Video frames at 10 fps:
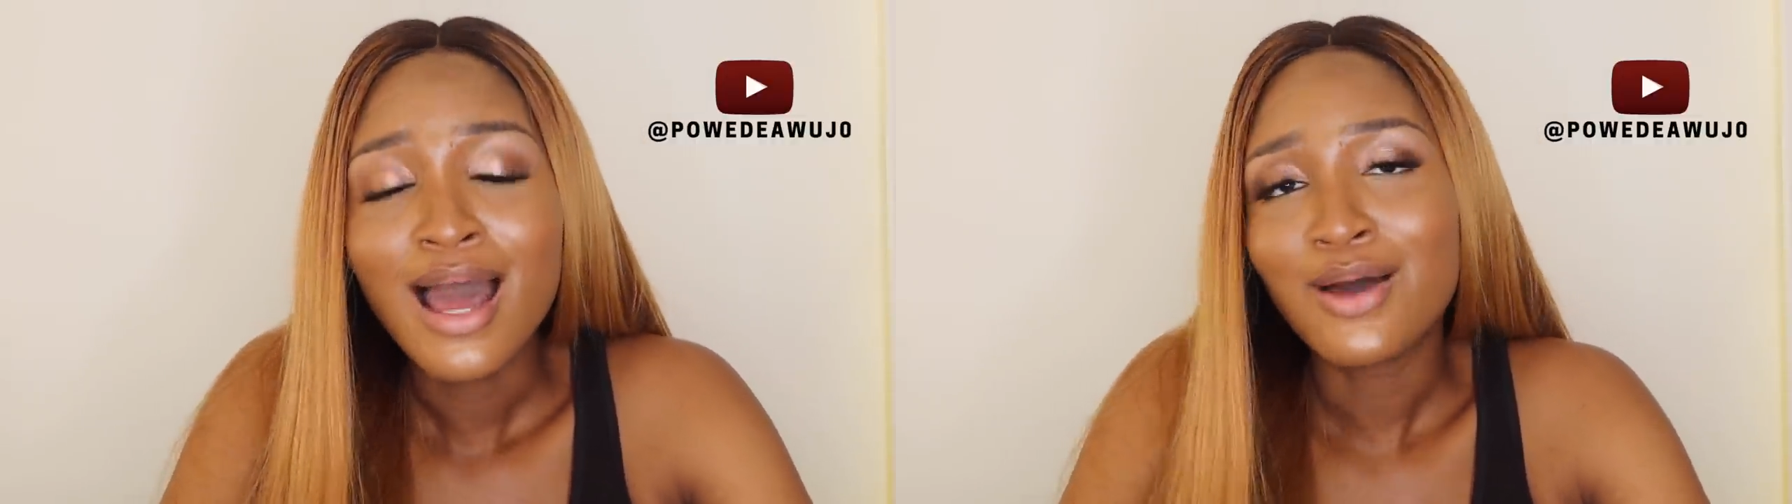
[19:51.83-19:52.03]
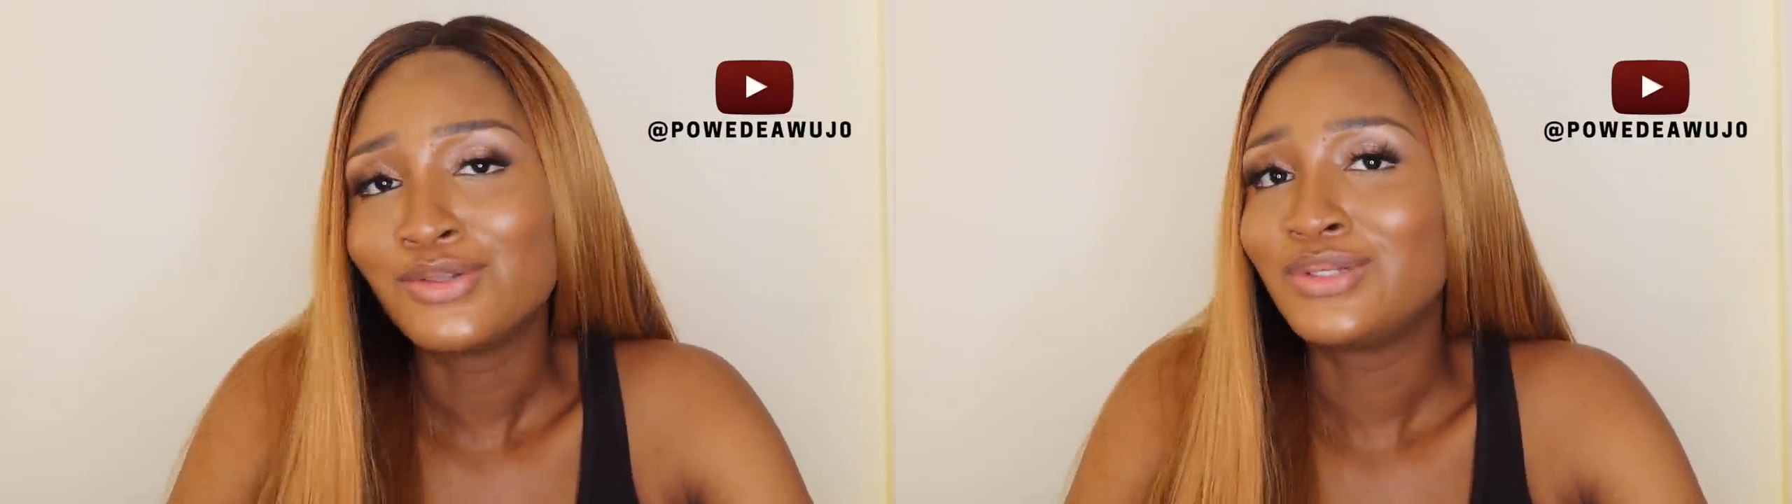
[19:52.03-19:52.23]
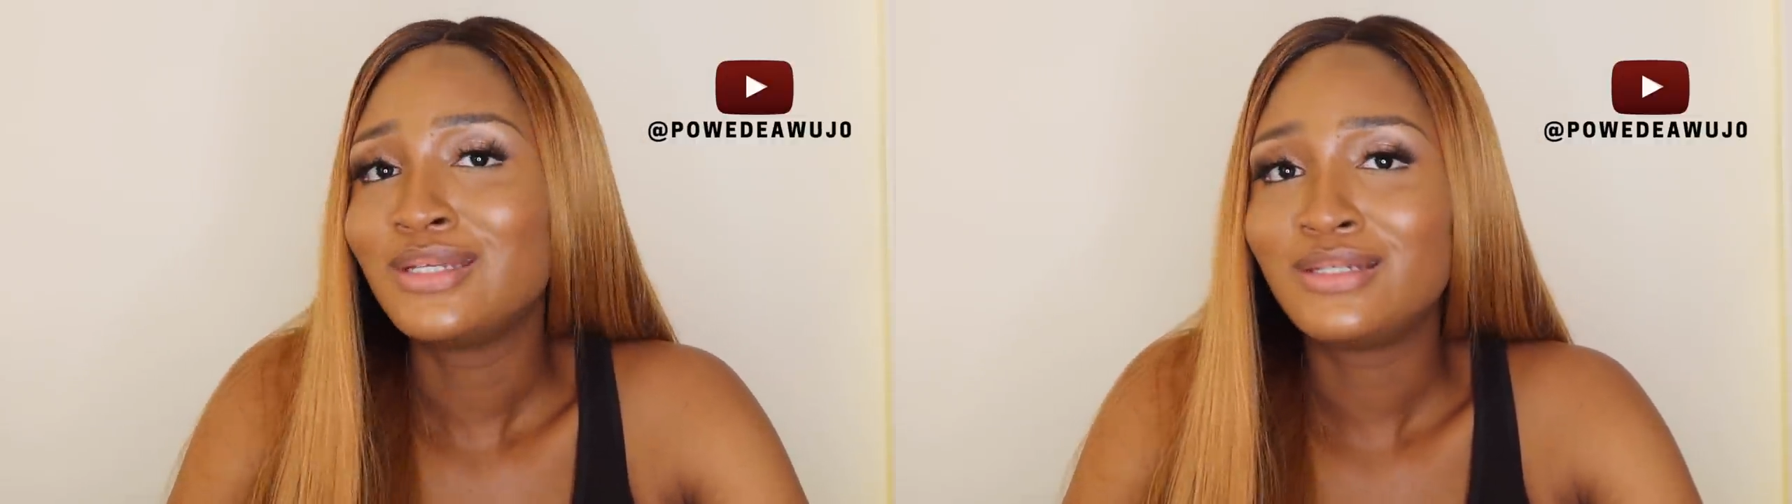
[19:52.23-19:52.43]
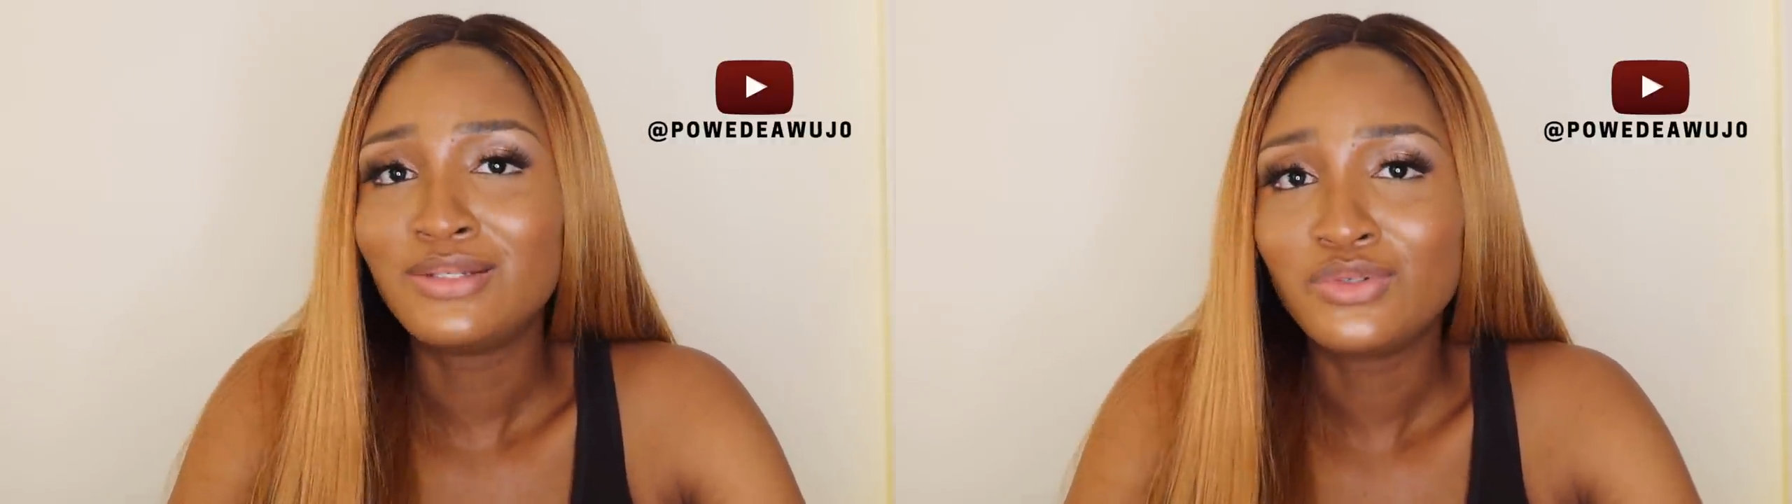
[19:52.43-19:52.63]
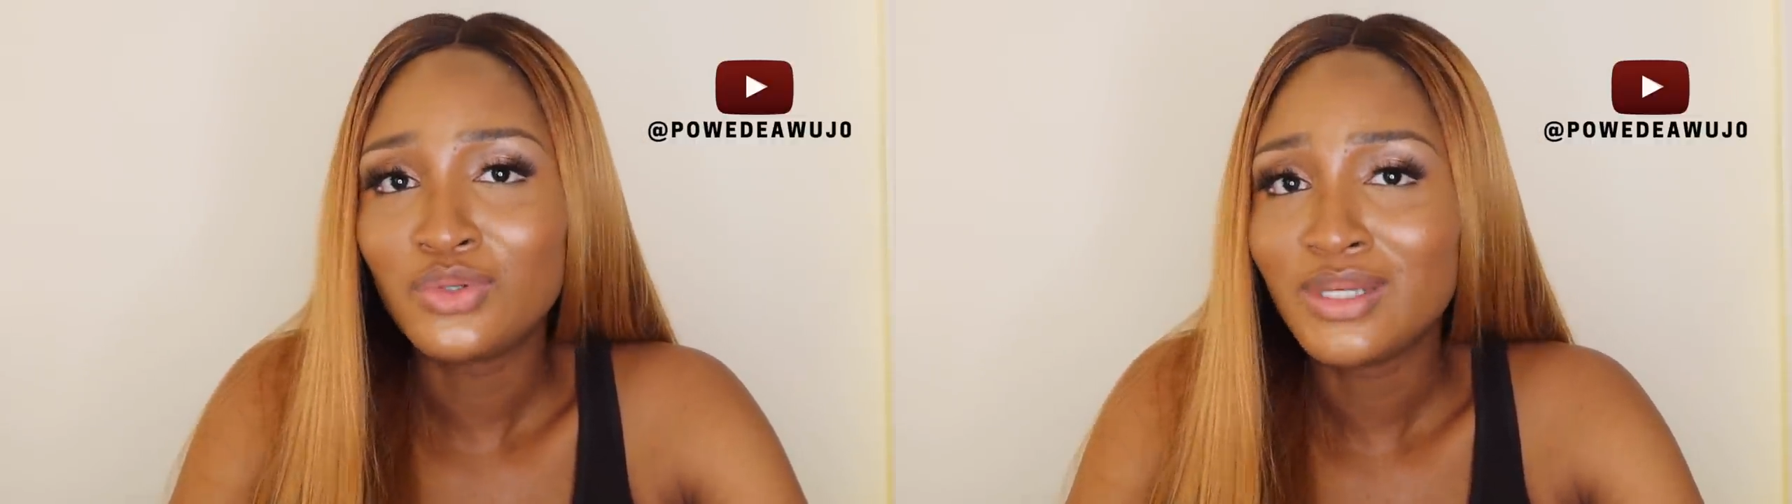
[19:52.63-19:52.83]
I want to
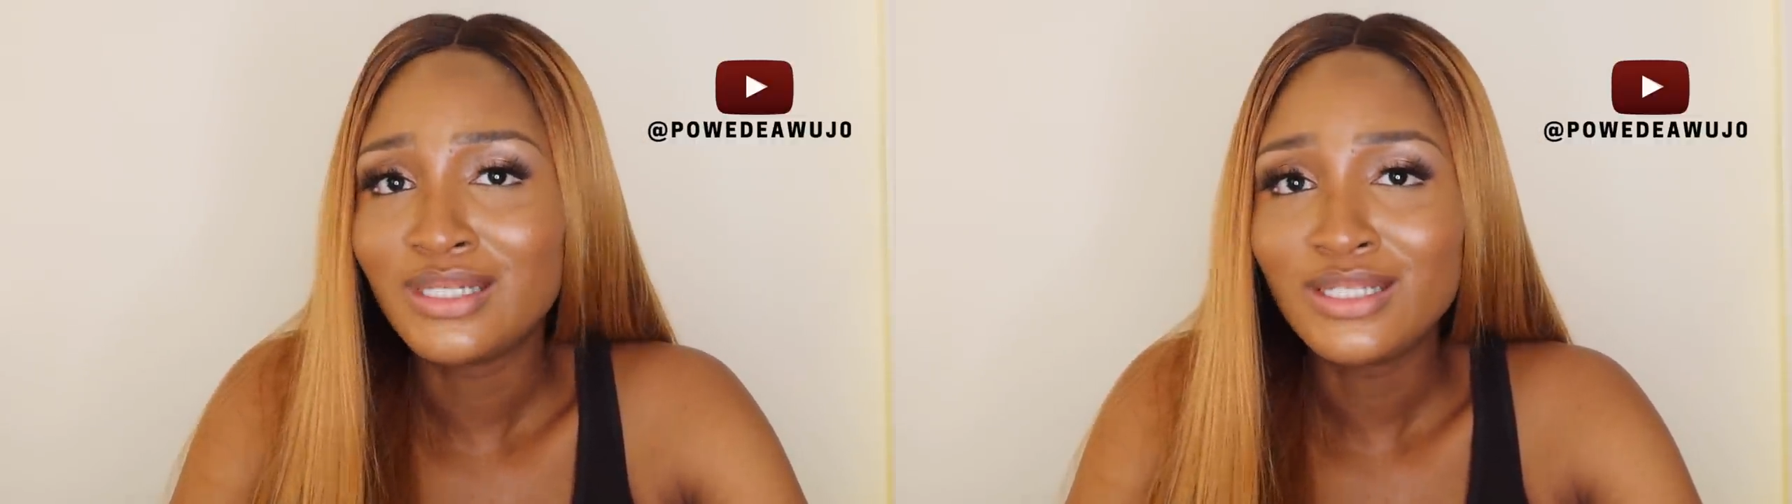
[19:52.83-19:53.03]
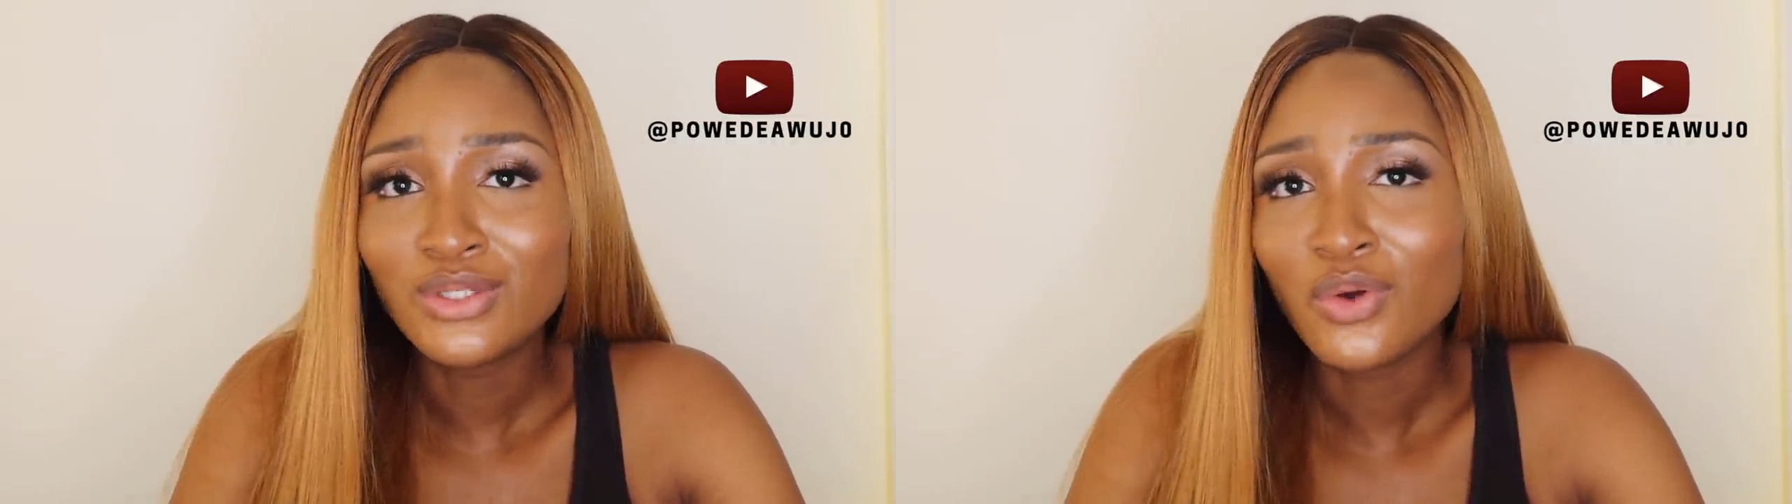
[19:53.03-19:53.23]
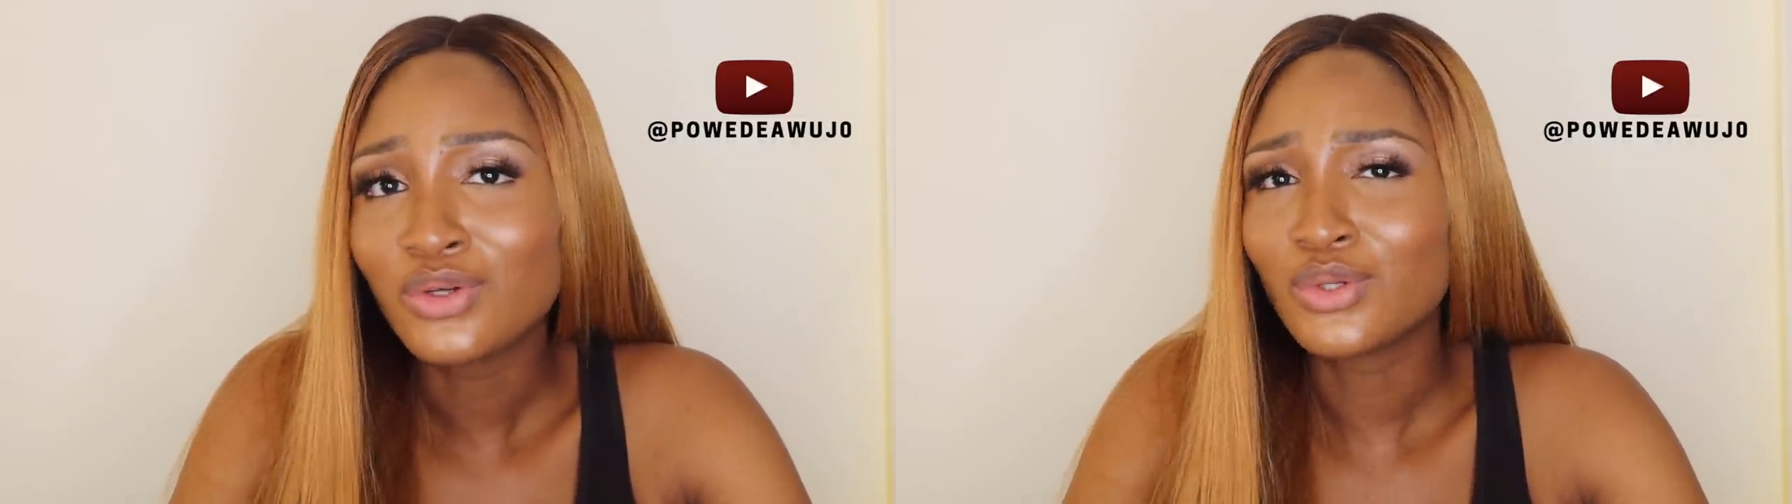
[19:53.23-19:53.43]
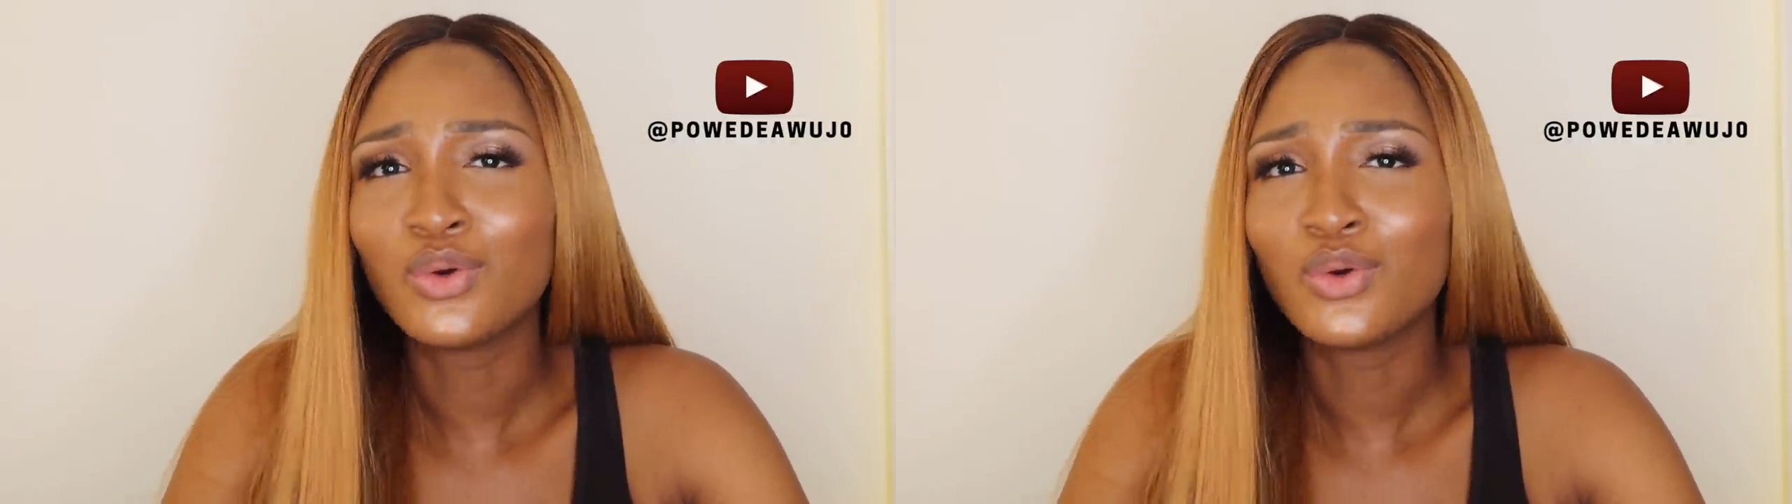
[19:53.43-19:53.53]
do a detox